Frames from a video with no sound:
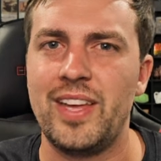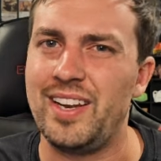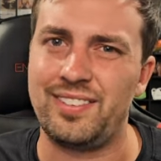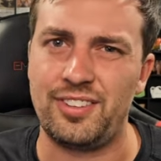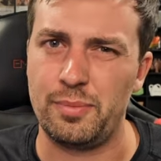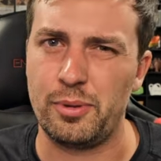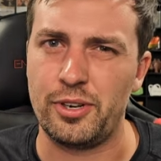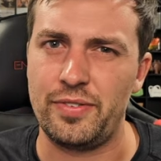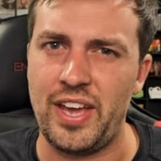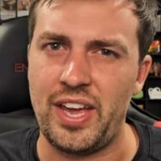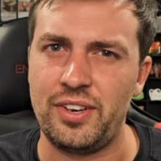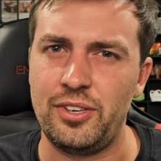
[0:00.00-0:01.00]
In a similar
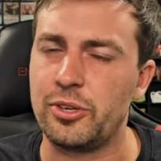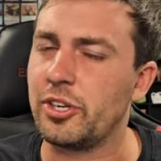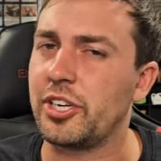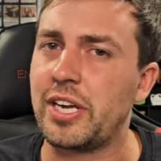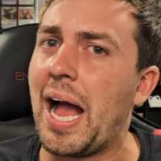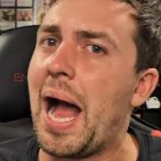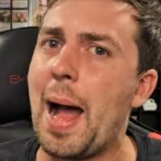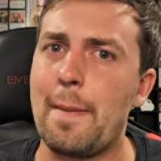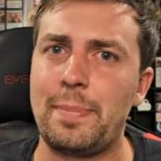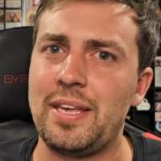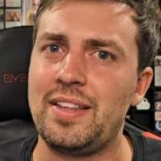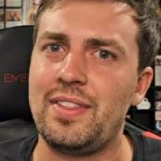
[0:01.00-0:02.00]
vein, you could
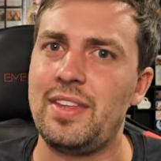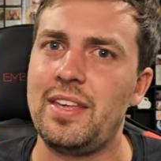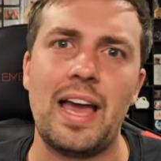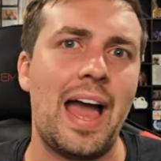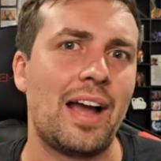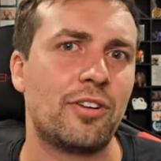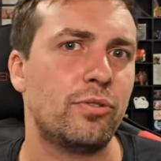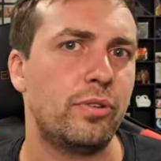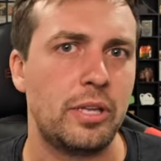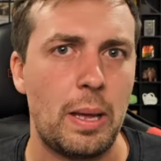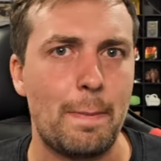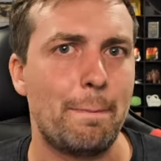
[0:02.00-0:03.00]
copy the
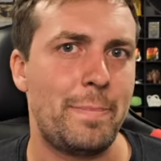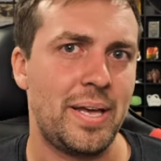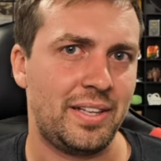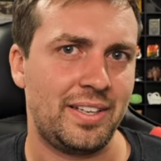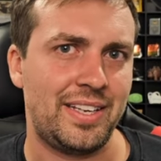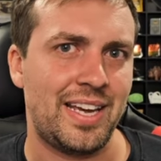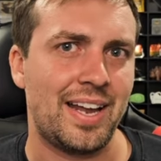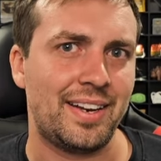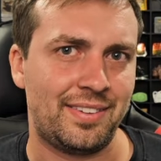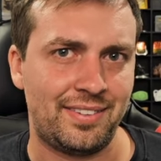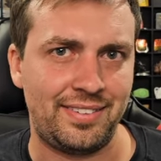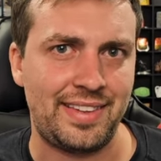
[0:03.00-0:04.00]
actual ability on the
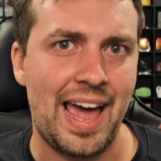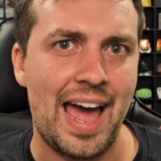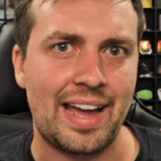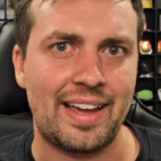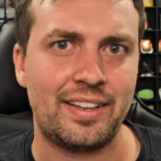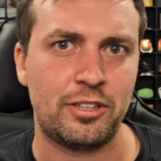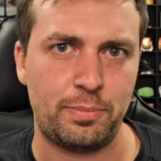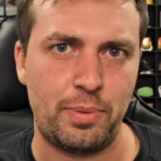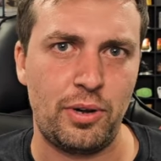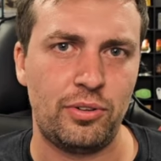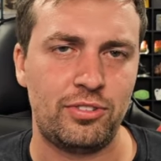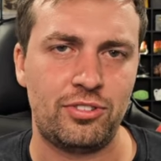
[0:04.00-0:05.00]
stack as
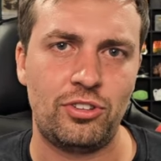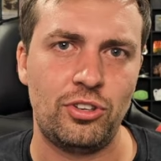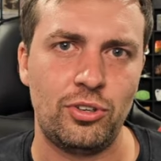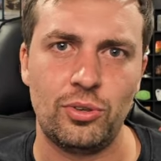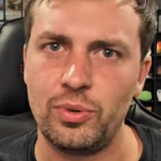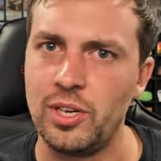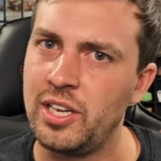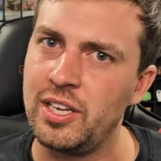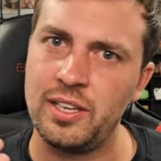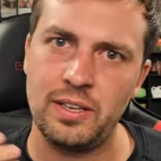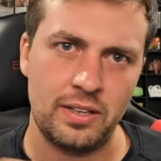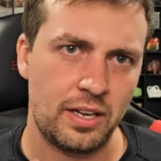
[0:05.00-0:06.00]
opposed to
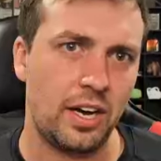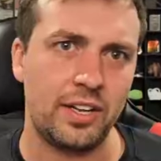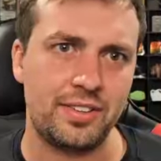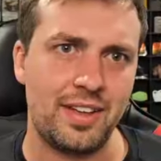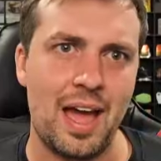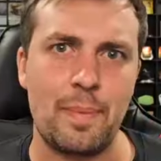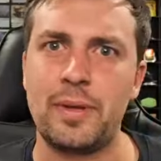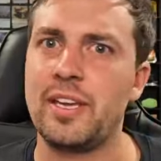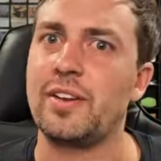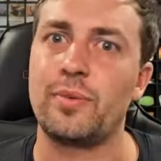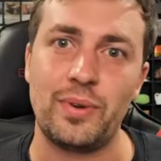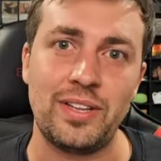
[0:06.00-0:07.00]

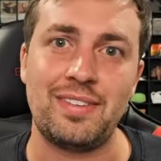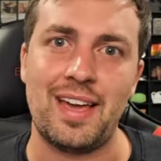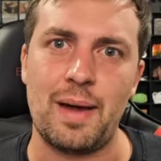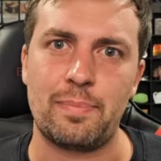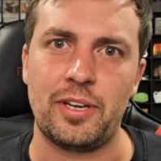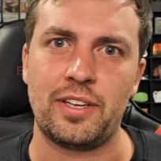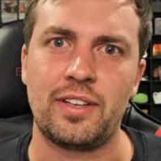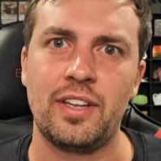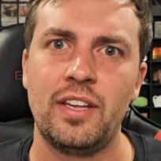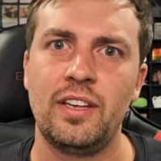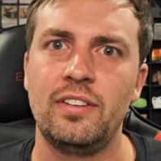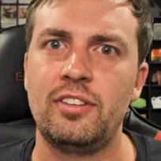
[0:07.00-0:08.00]
untapping and retapping.
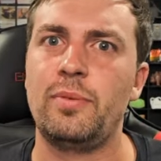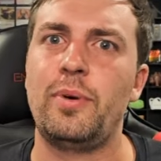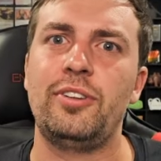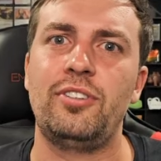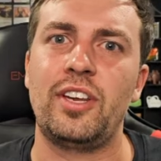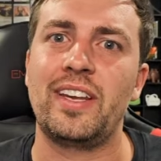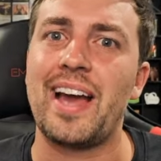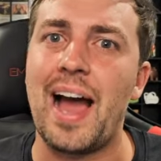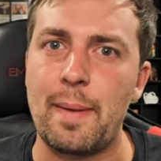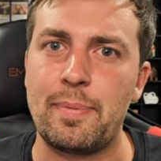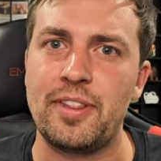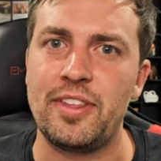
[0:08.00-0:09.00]
Some ways you can
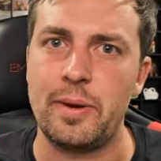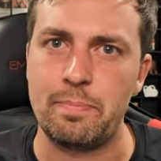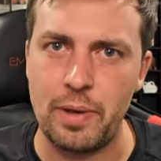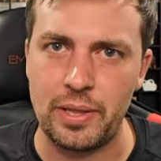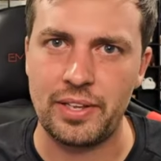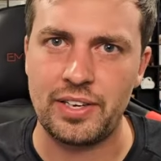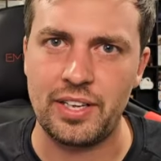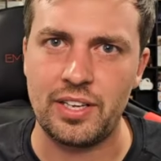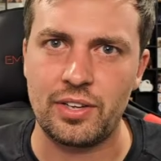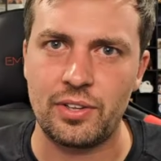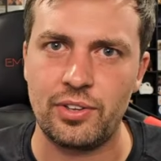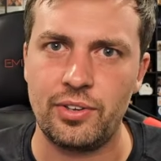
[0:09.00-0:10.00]
copy the ability
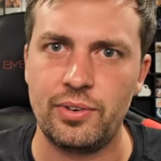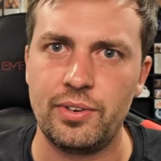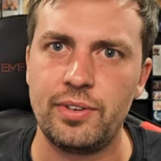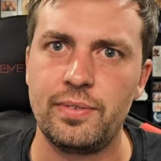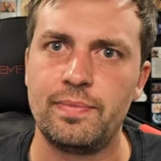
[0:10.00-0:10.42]
include